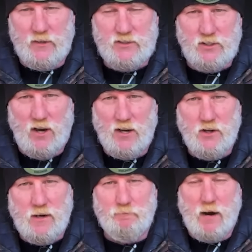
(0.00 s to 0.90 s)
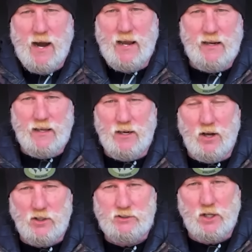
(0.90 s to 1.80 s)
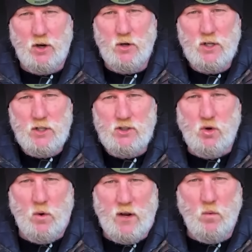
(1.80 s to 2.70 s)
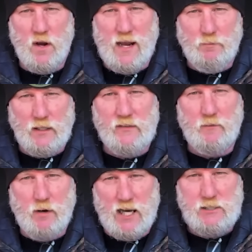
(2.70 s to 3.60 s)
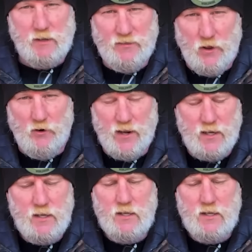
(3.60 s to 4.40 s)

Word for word: of this saw, and you can buy it in also twenty-one, I believe, and possibly thirty.